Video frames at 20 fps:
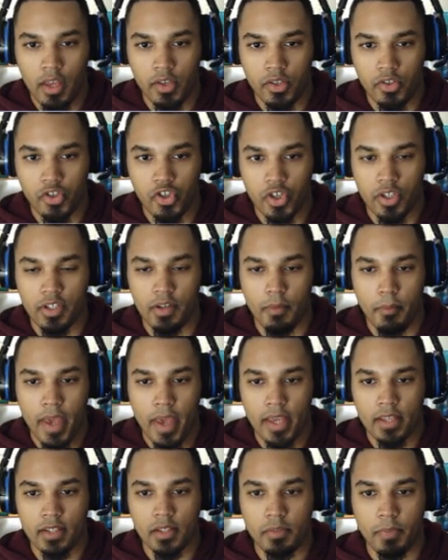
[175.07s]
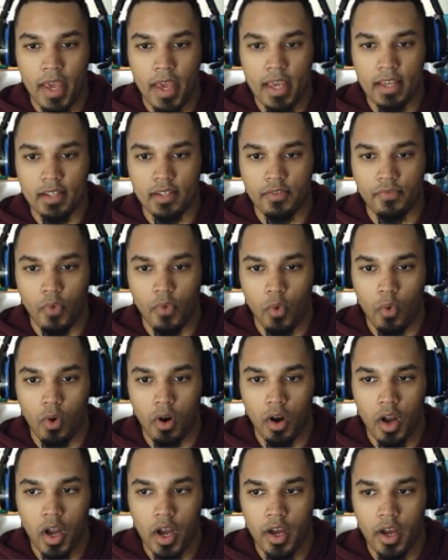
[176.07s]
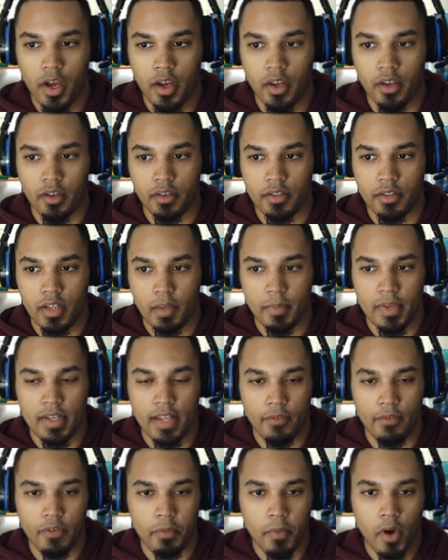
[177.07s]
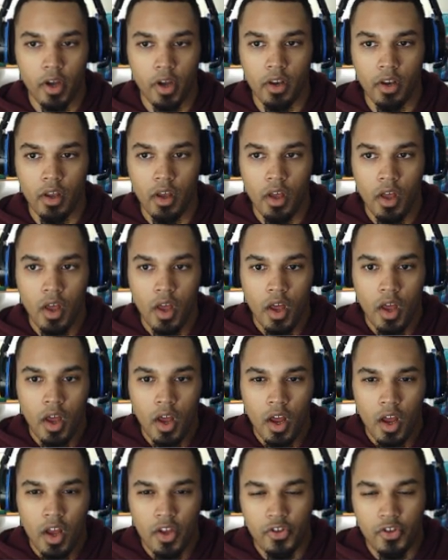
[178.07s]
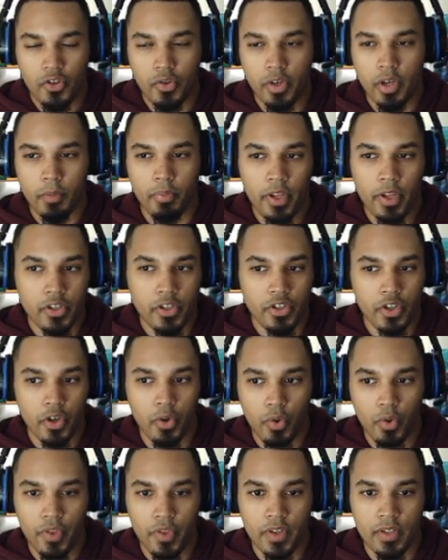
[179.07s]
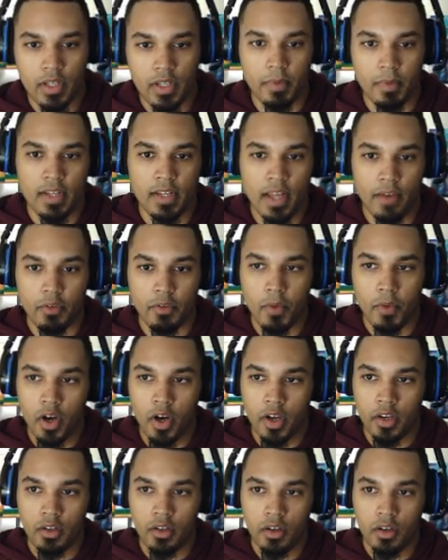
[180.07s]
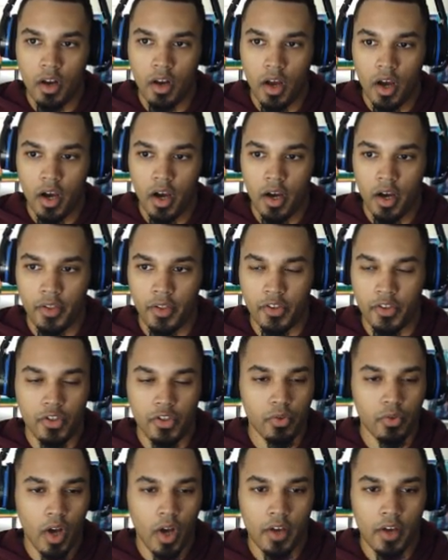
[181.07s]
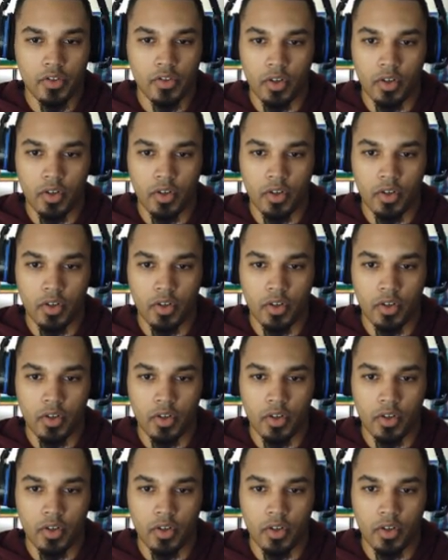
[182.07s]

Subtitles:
just to make space for Digimon. You could play 2 of this Digimon. The 2 costs are